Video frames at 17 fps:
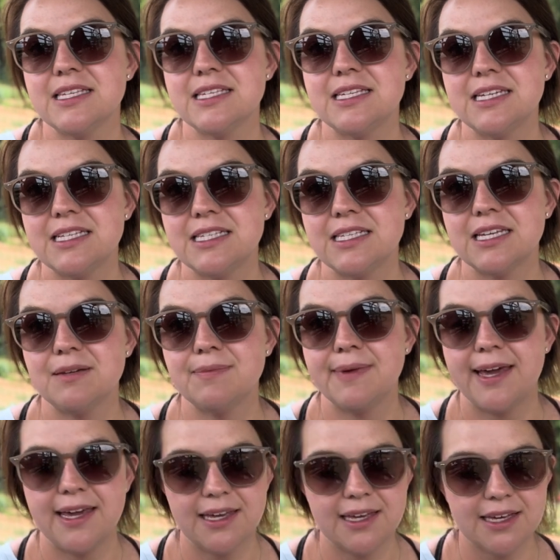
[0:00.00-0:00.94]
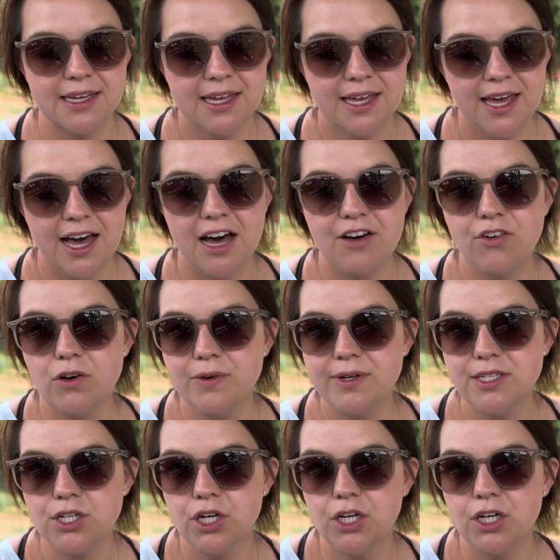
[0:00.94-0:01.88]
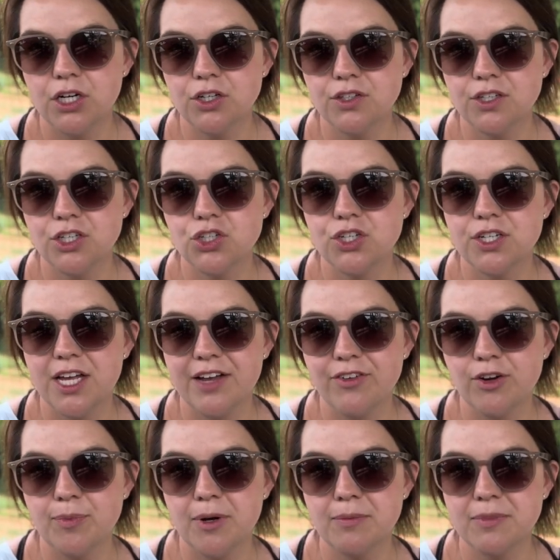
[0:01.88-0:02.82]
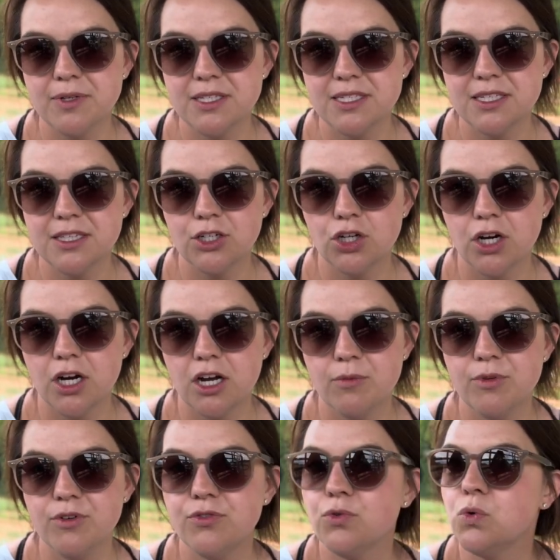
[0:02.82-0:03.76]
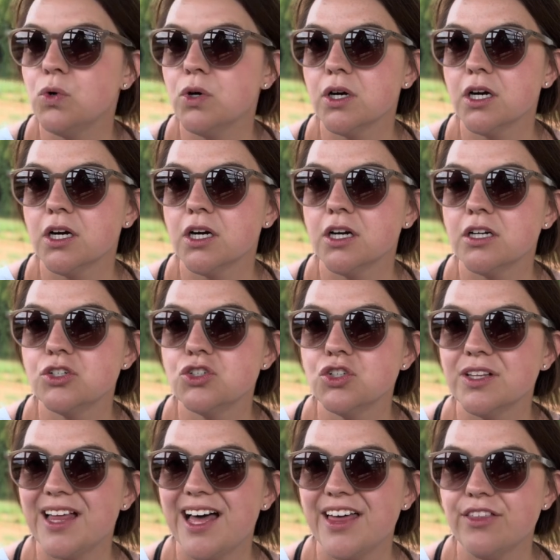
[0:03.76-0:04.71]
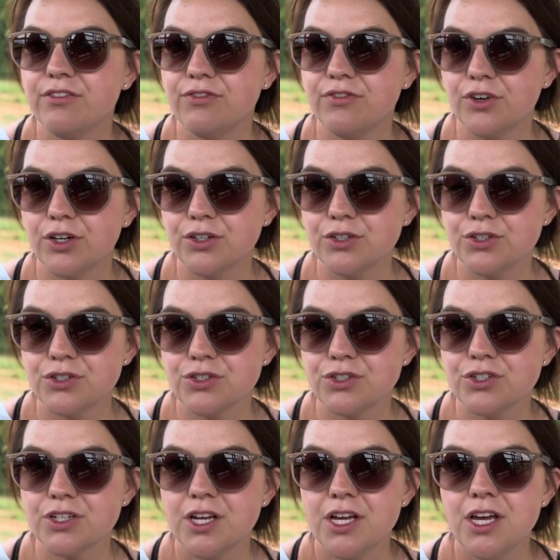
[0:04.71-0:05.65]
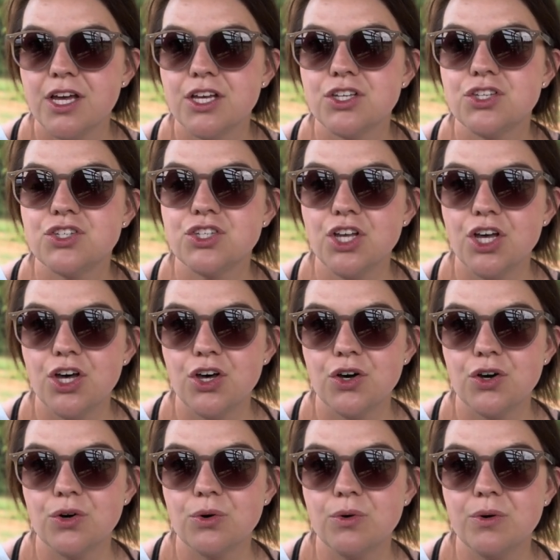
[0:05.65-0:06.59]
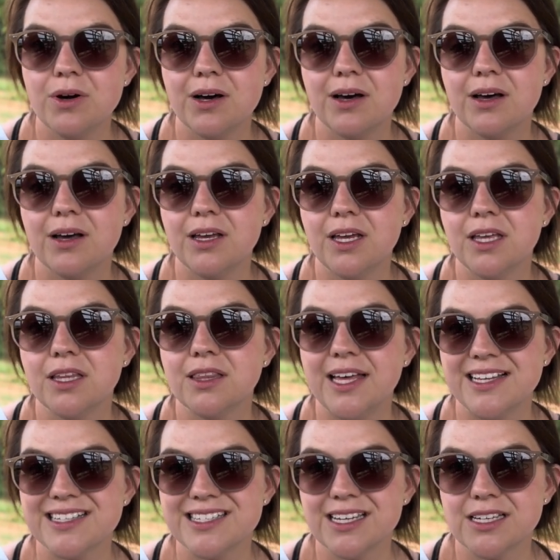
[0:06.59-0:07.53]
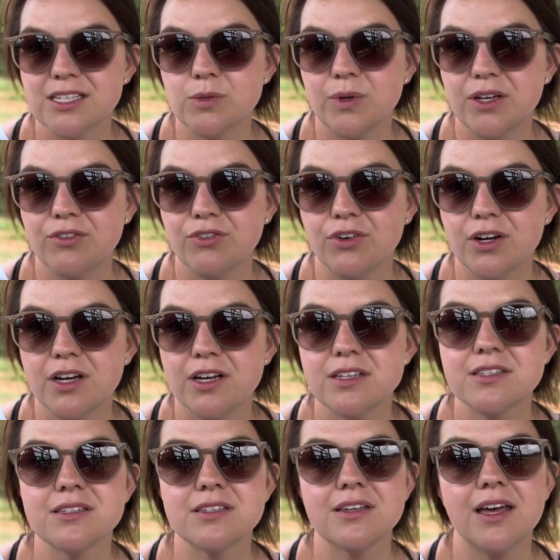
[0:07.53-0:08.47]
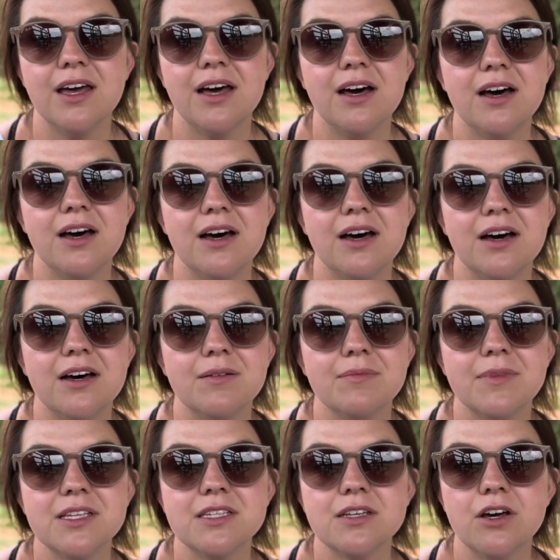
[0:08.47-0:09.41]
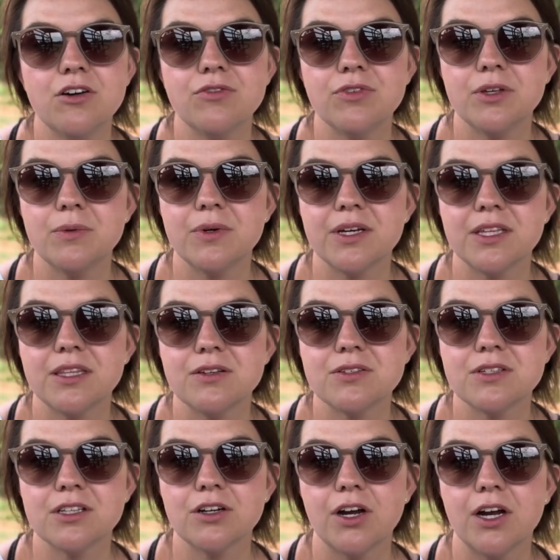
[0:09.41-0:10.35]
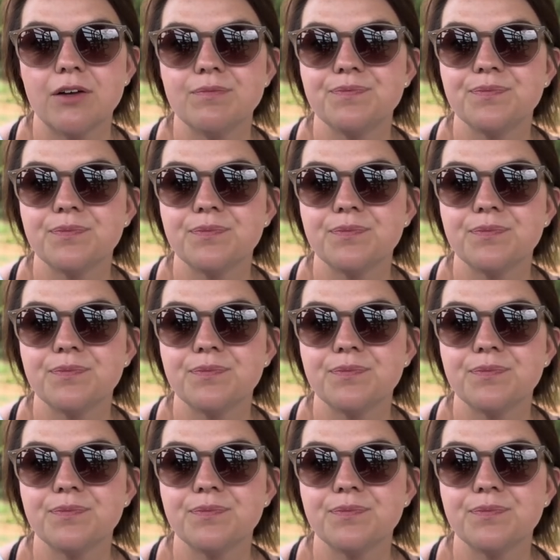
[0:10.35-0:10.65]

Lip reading: seeds can make. I've always heard that you should have your pumpkins in the ground before July the 1st. So that's next week for us. And so hopefully we'll get those in the ground.